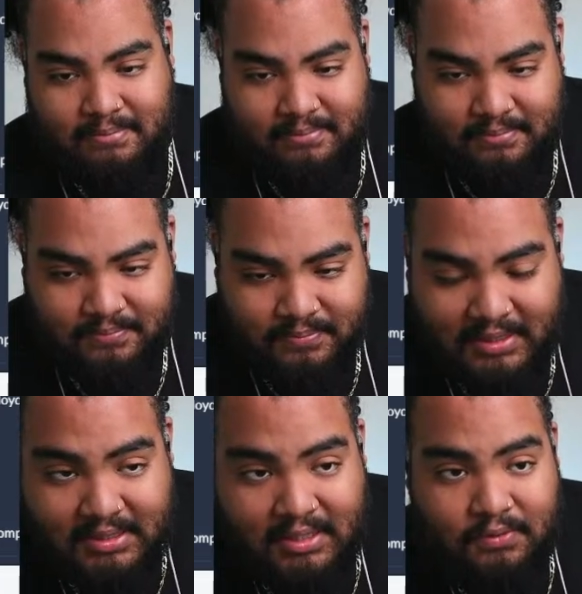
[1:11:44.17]

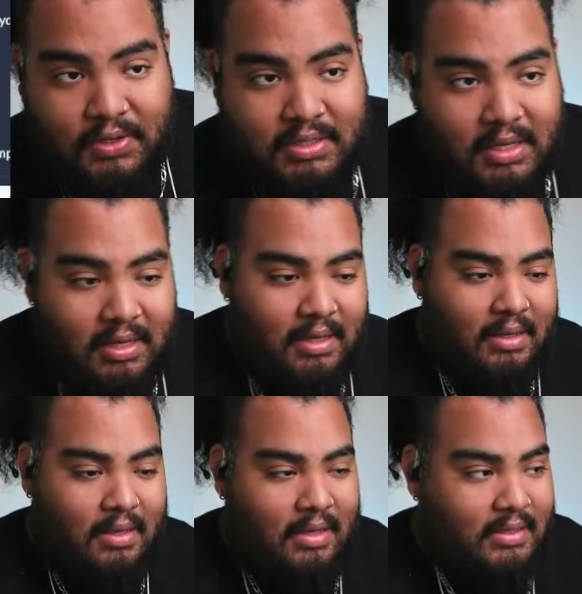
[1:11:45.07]
Let's see if Risk It
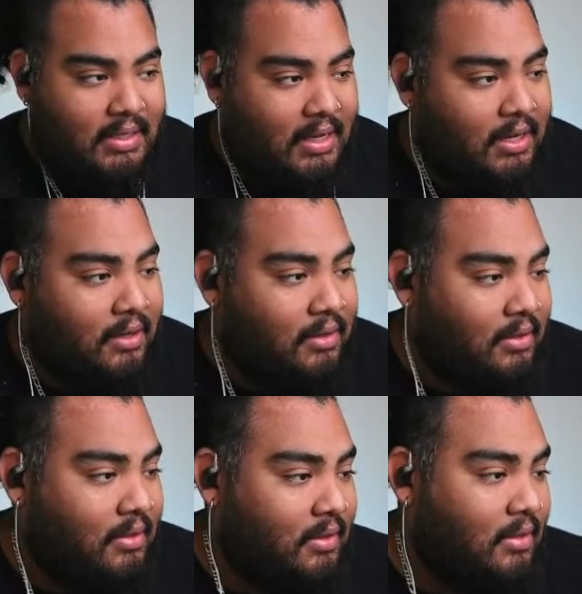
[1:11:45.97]
is here.
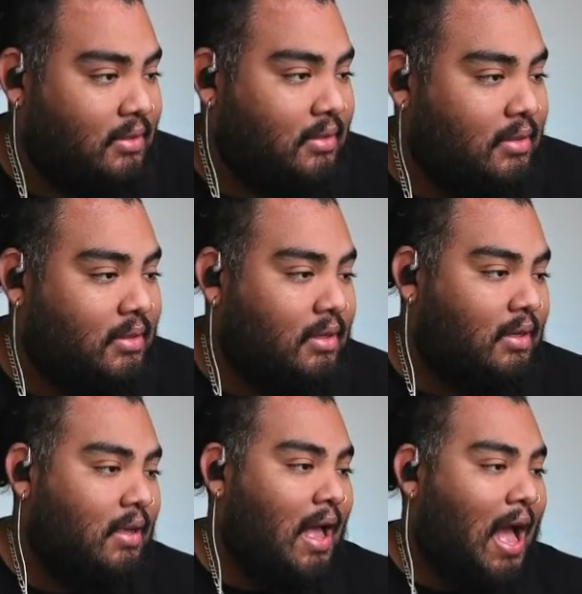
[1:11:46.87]

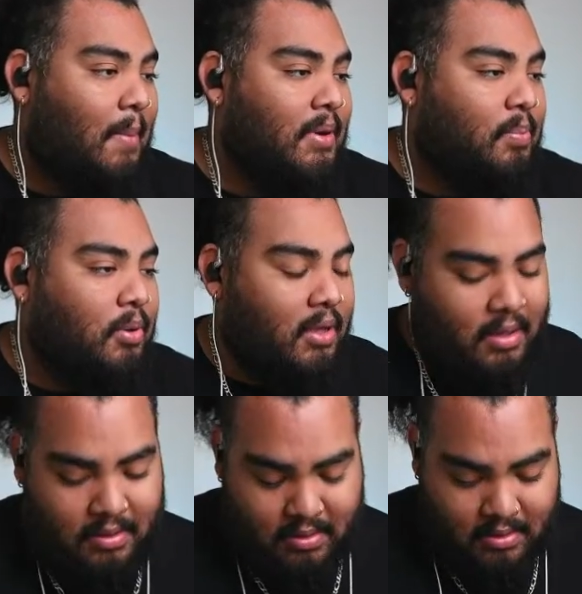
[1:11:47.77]
I'm going to put
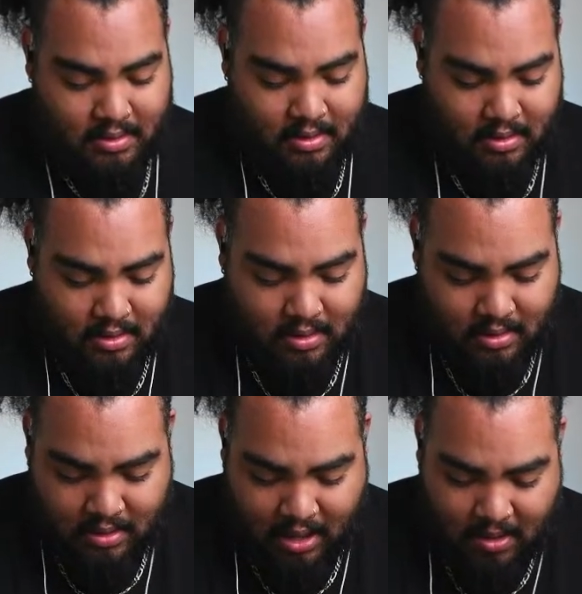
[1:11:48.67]

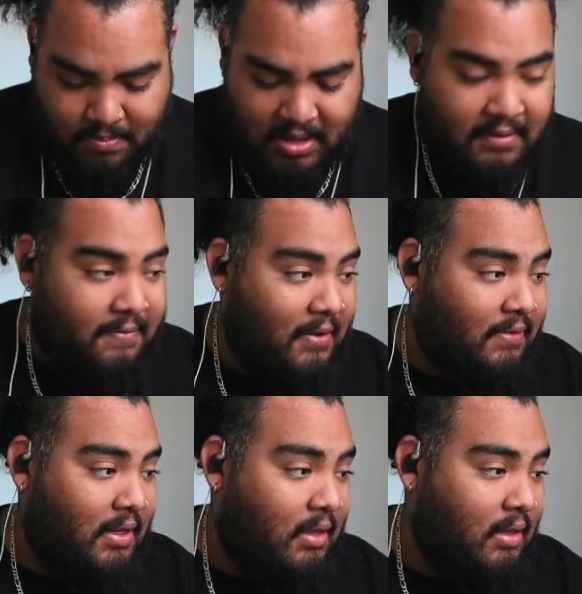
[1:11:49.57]
a minute
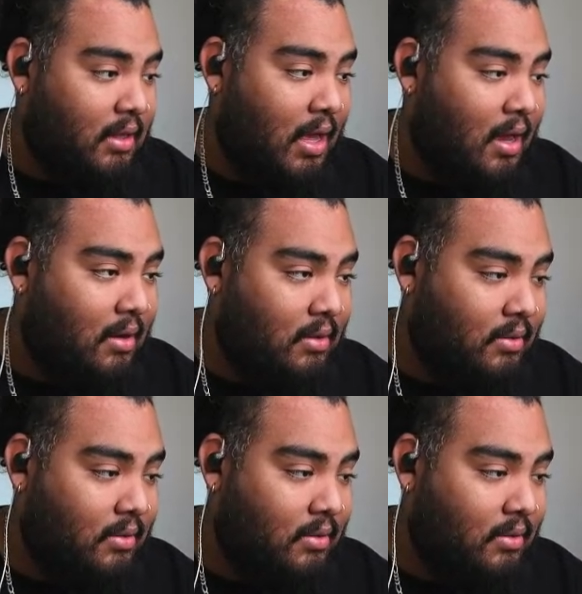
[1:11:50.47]
50 on the clock.